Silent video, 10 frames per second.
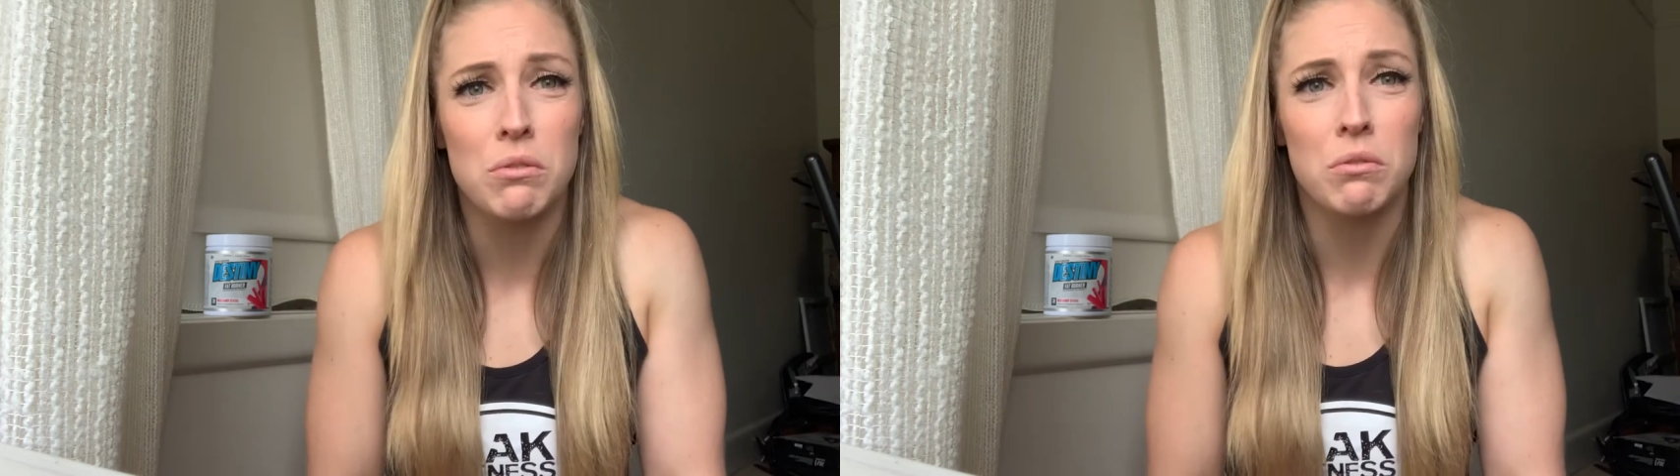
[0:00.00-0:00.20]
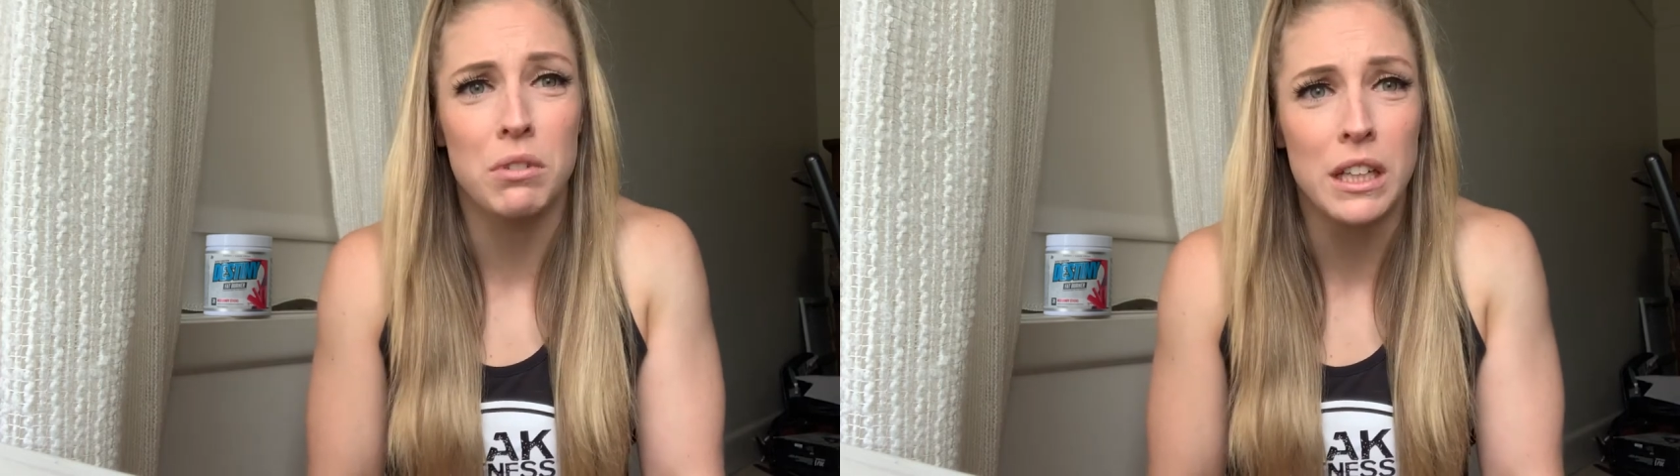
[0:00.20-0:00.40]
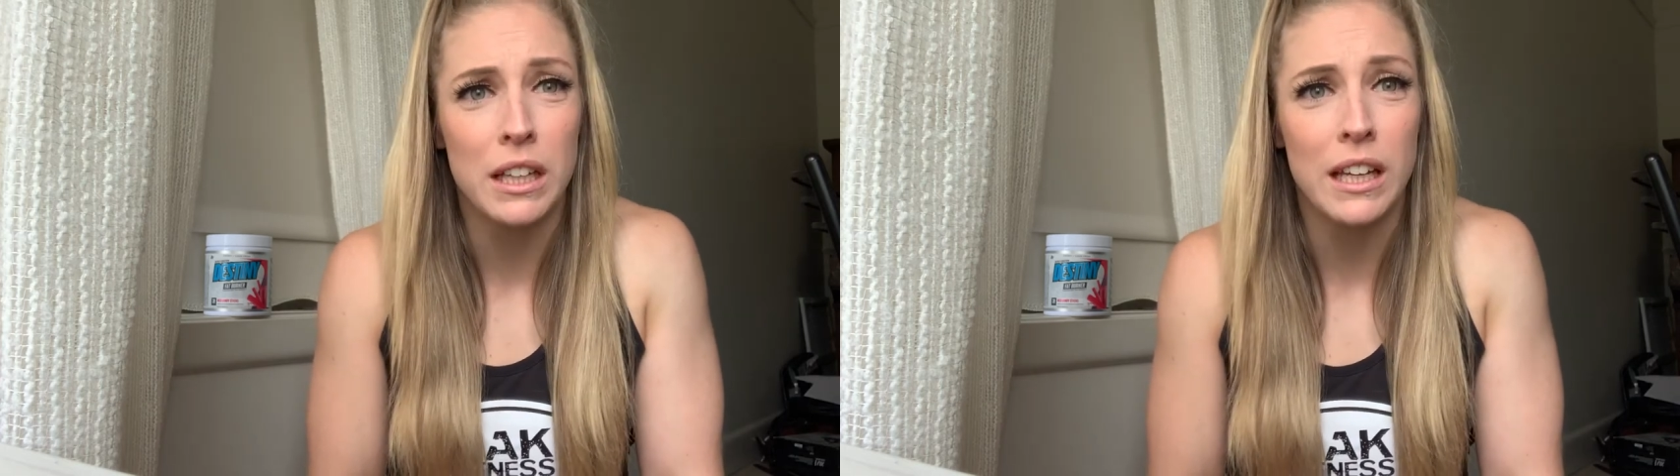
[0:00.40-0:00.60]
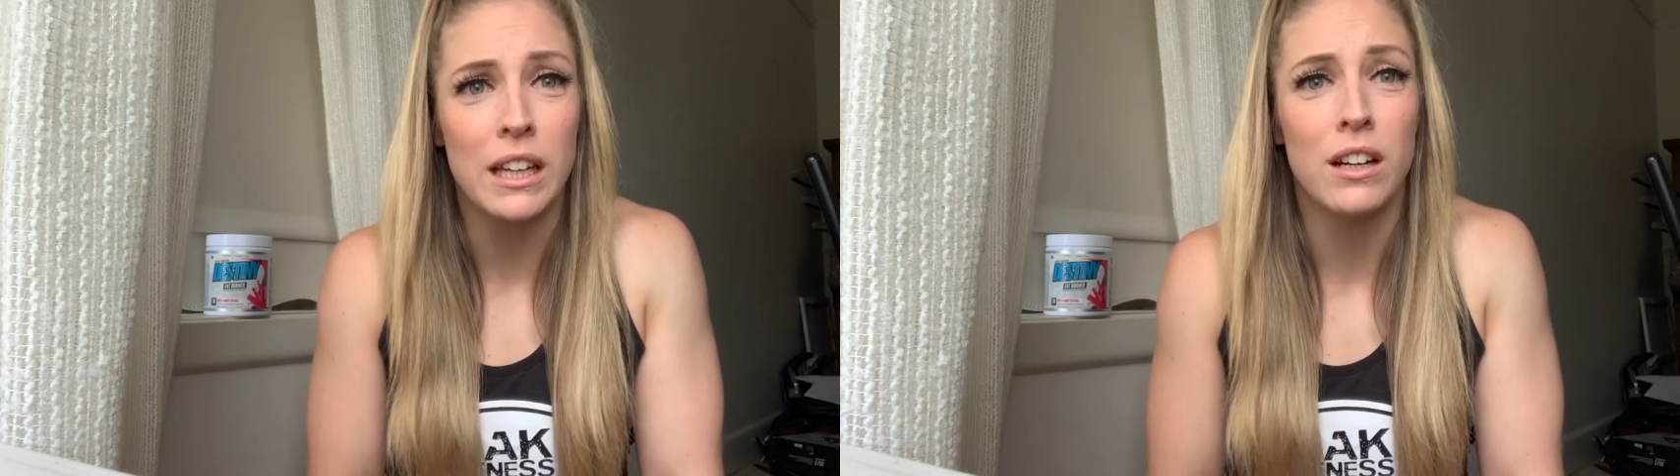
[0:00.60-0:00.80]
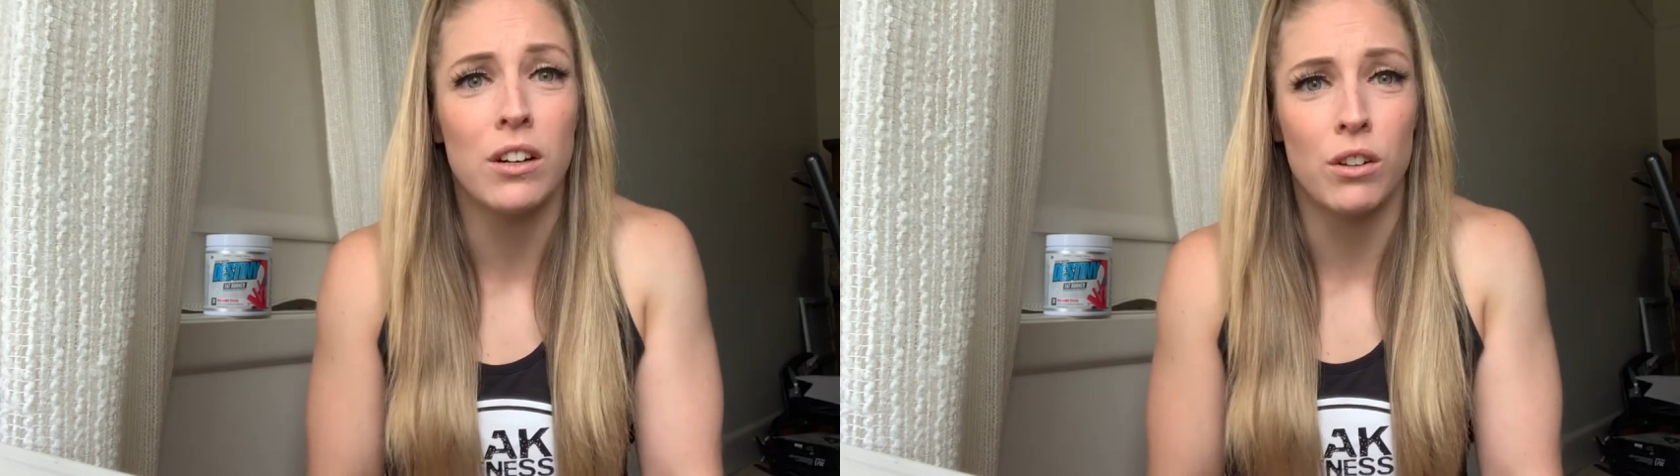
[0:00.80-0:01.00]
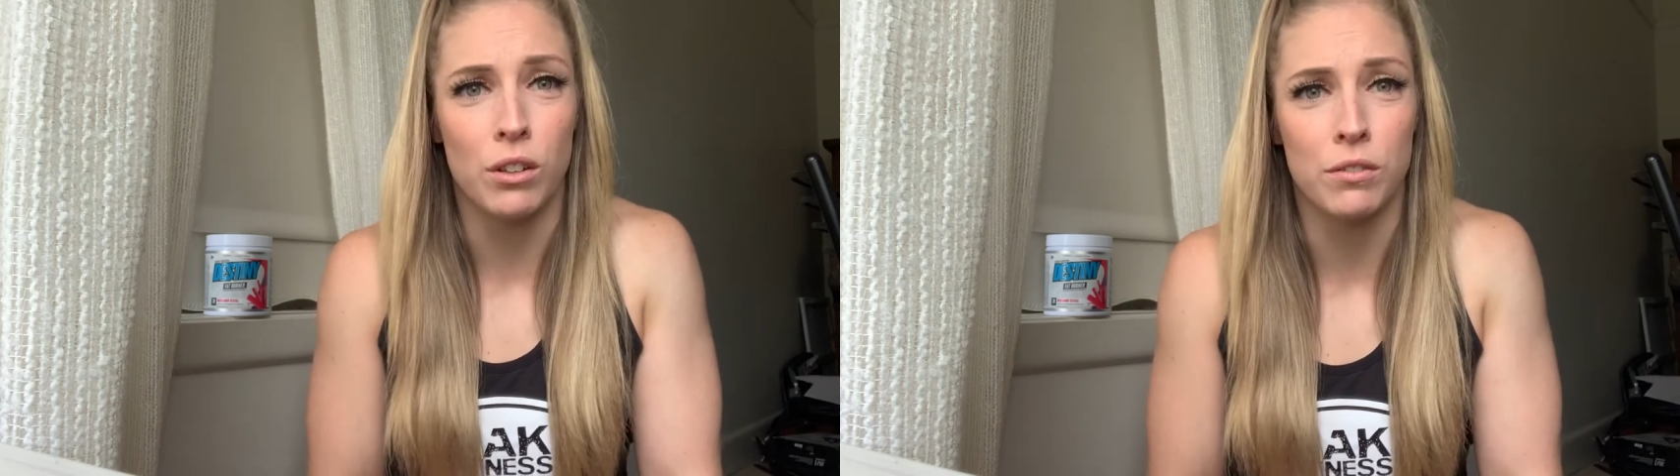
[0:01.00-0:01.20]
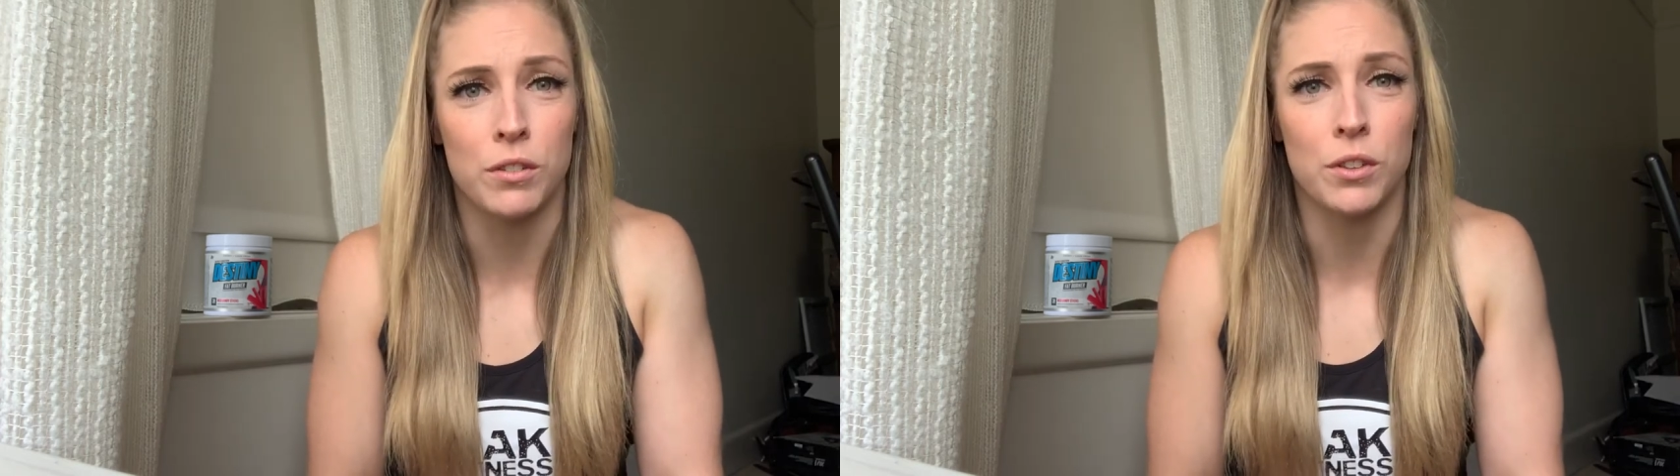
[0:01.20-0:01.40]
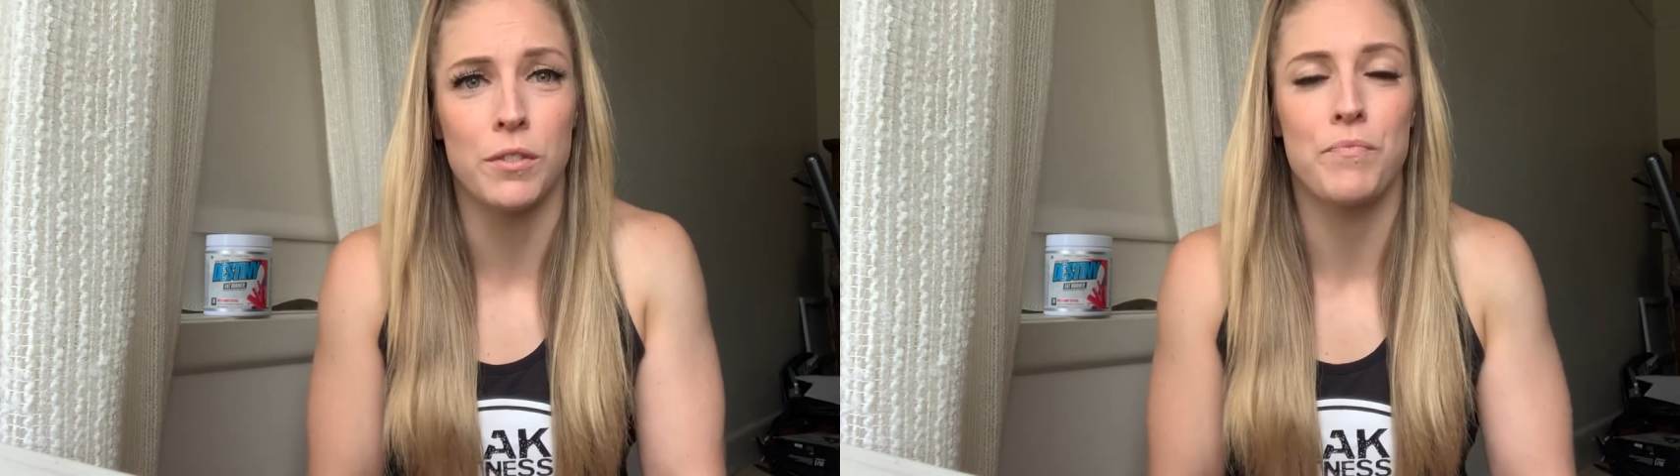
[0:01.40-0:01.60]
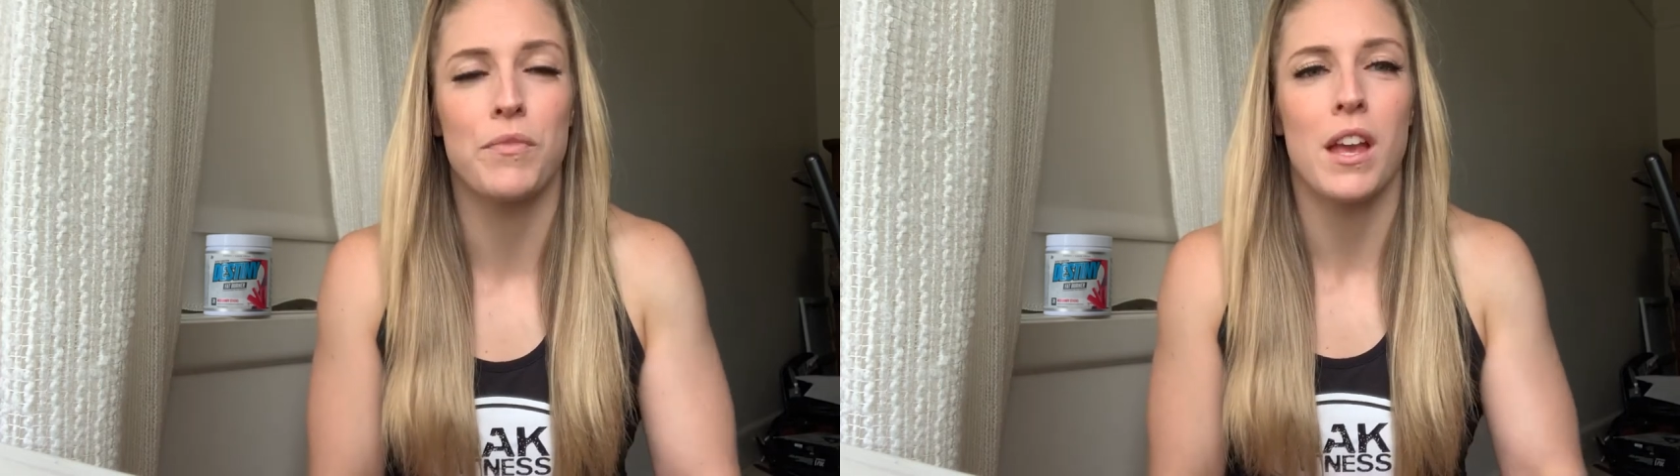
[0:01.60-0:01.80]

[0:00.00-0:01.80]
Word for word: really awful.